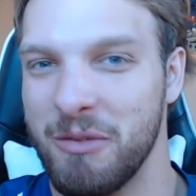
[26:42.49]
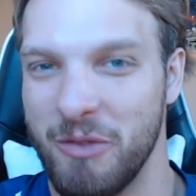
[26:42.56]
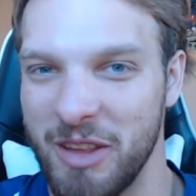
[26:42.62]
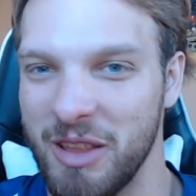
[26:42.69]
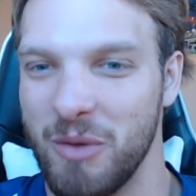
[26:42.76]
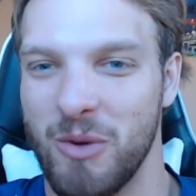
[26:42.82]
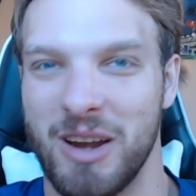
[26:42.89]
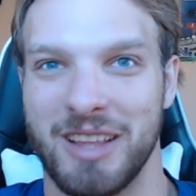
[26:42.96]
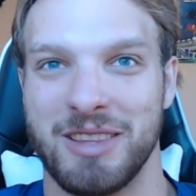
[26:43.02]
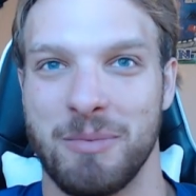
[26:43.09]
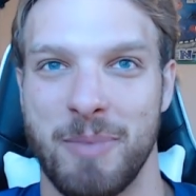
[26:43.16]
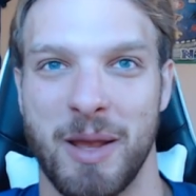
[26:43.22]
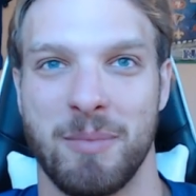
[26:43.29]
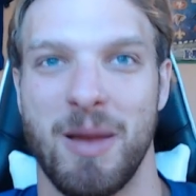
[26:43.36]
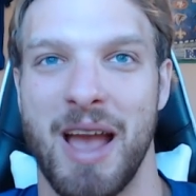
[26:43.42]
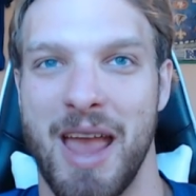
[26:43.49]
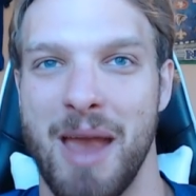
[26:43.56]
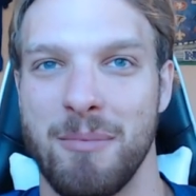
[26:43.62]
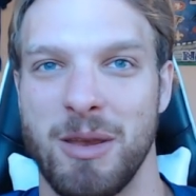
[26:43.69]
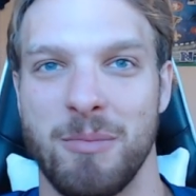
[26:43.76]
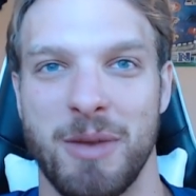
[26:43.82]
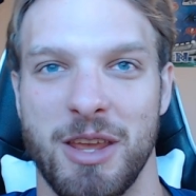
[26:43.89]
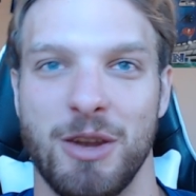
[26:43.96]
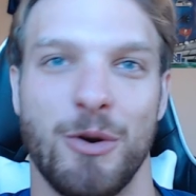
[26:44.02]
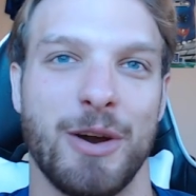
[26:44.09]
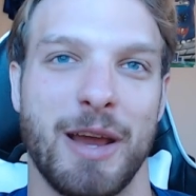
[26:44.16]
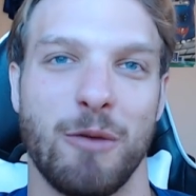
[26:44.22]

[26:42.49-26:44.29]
really wanted to pick Miami, but you know what?